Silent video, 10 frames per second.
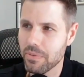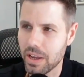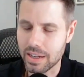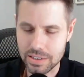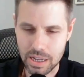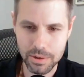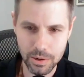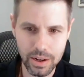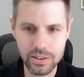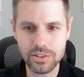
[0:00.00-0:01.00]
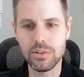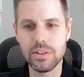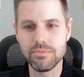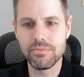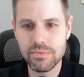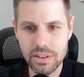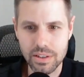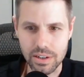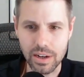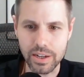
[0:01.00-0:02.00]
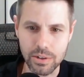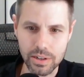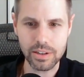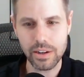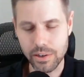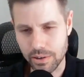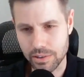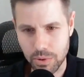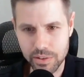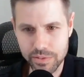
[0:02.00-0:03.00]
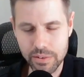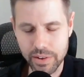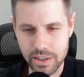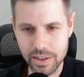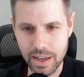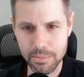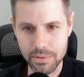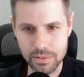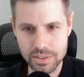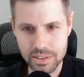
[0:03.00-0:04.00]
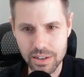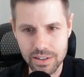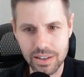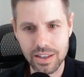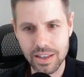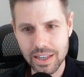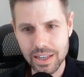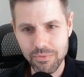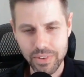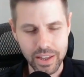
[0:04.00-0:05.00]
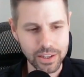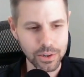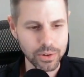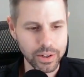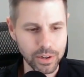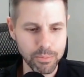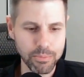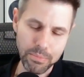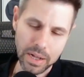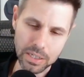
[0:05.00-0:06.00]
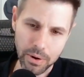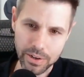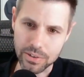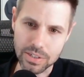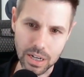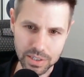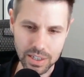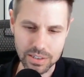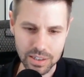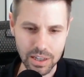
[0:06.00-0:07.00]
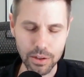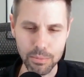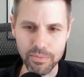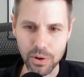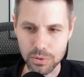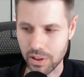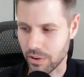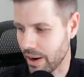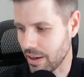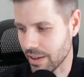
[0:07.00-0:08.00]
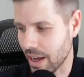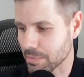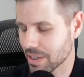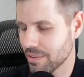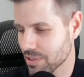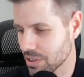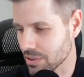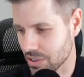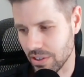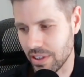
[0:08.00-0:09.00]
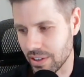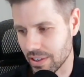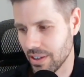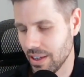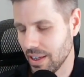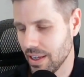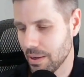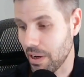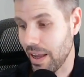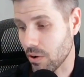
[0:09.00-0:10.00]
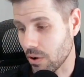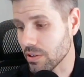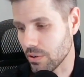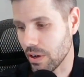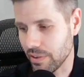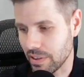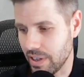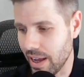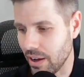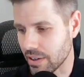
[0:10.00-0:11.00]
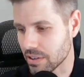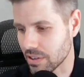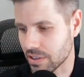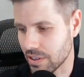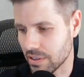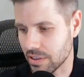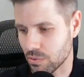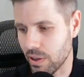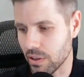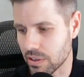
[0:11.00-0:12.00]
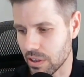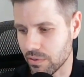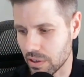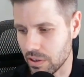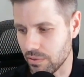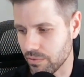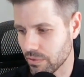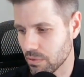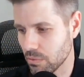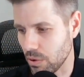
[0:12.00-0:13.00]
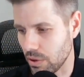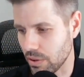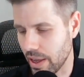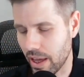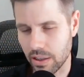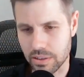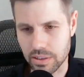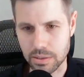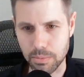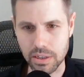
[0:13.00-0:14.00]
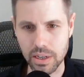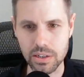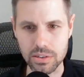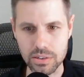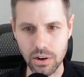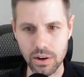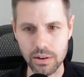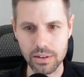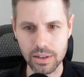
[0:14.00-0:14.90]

Next time you go out, you shoot a 100, and you're a 25 handicap all of a sudden, and you're benchmarking yourselves against the other folks with other handicaps. It's a little silly, but earnings are definitely down. It's just relative to what analysts' expectations are.